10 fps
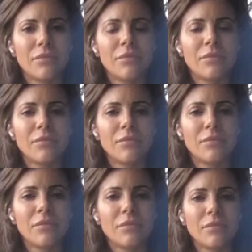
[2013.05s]

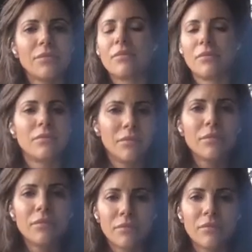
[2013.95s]

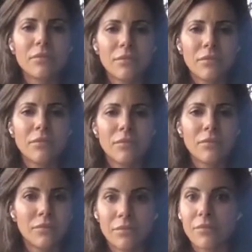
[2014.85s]

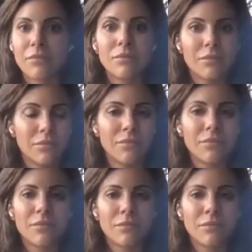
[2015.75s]

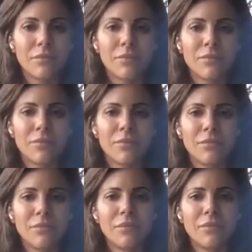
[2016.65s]

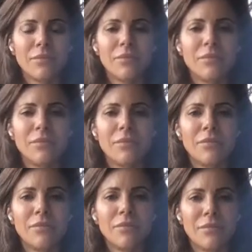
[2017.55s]

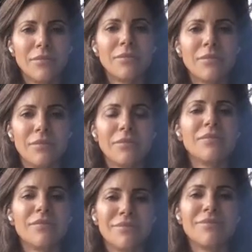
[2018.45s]

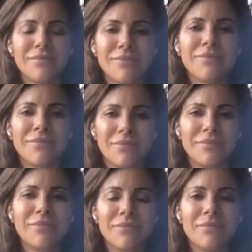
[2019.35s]
(not speaking)